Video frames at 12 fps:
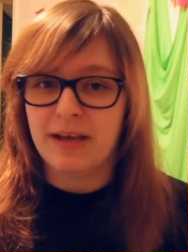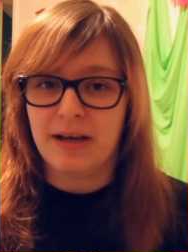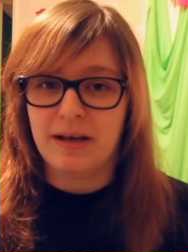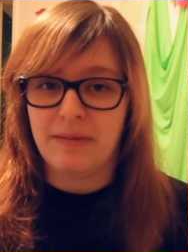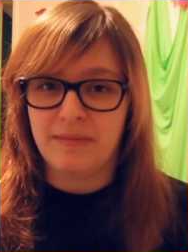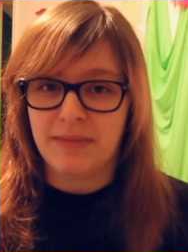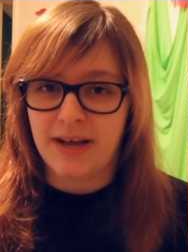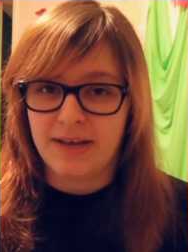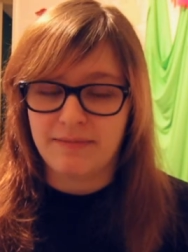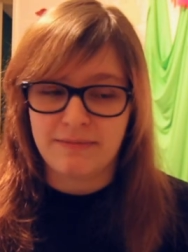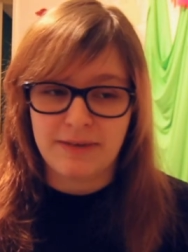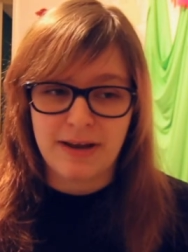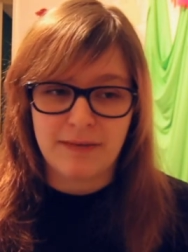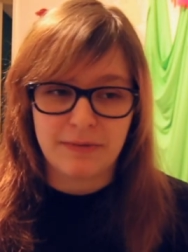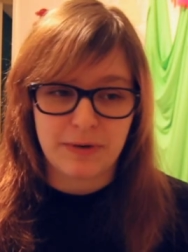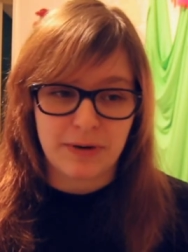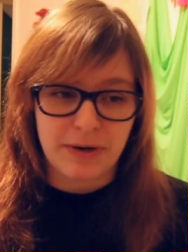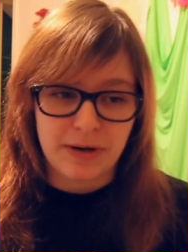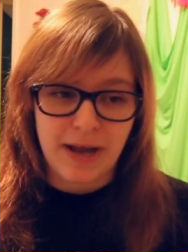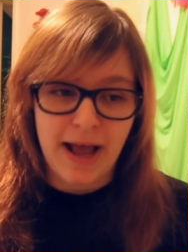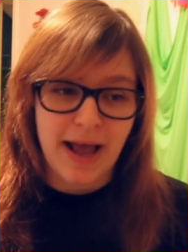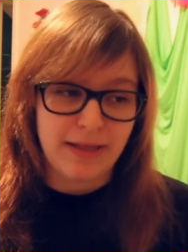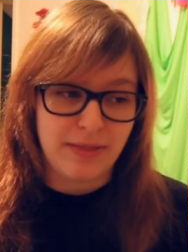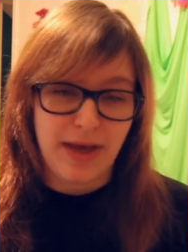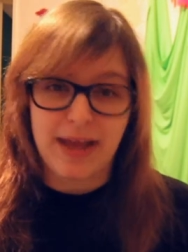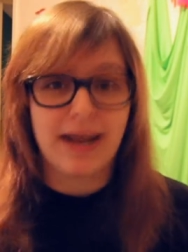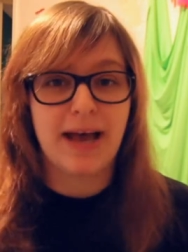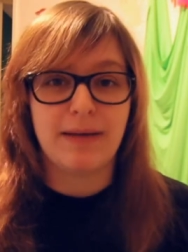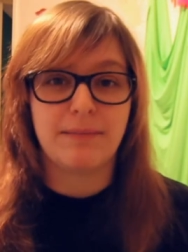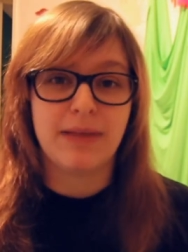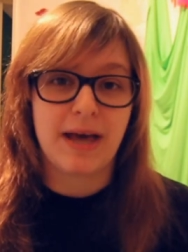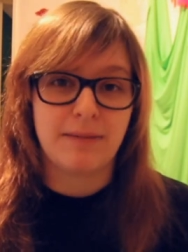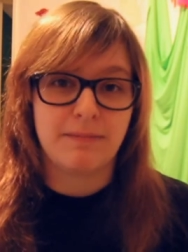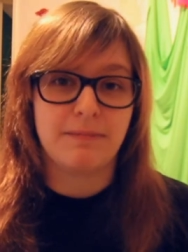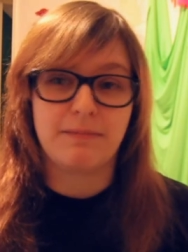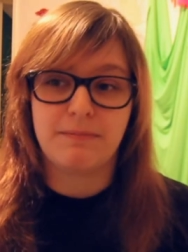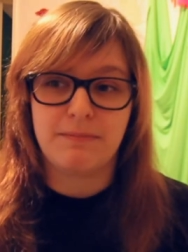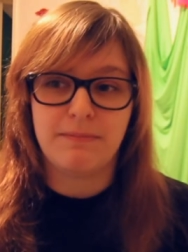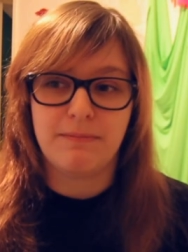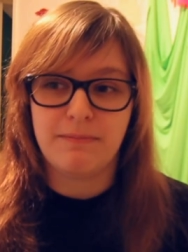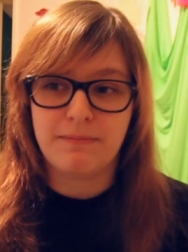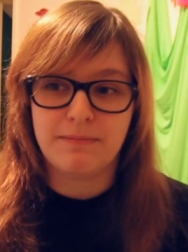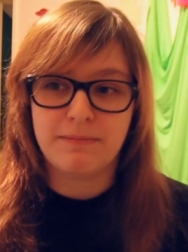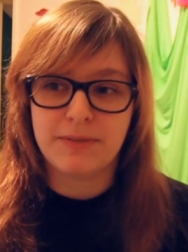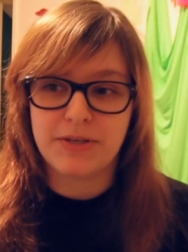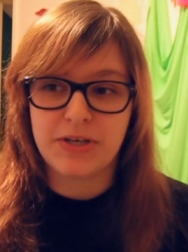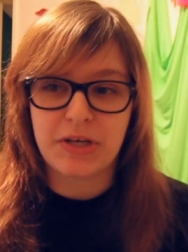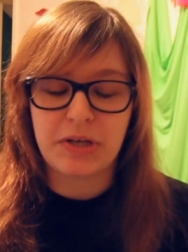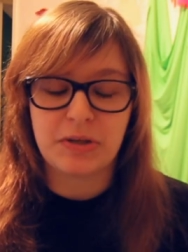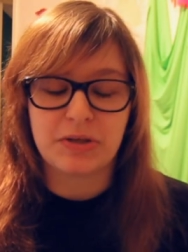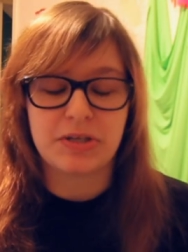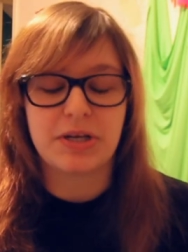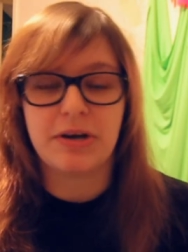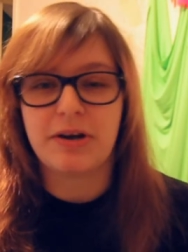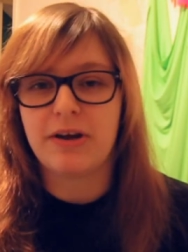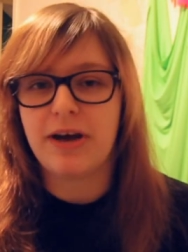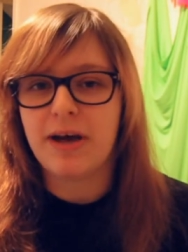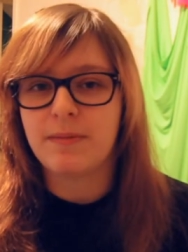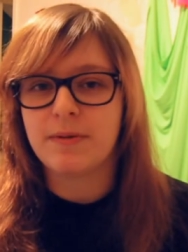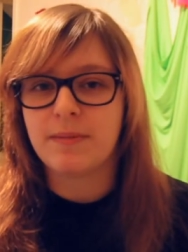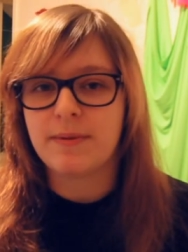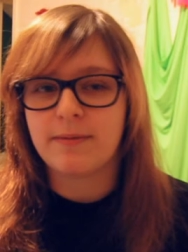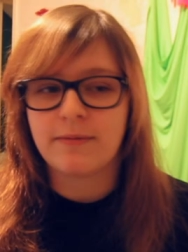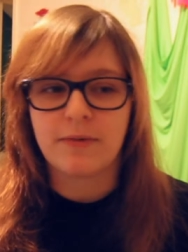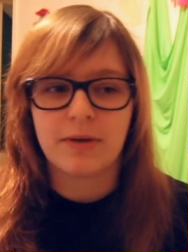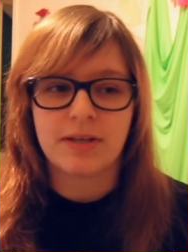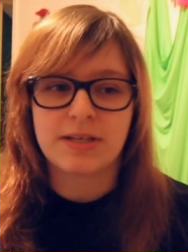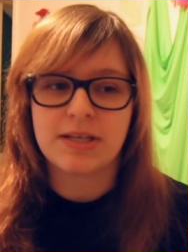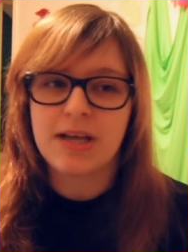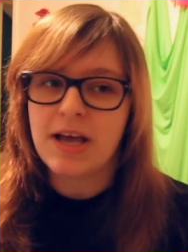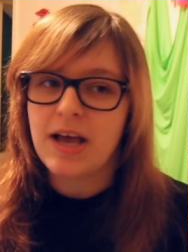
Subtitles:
I've never had that particular scenario happen to me before this.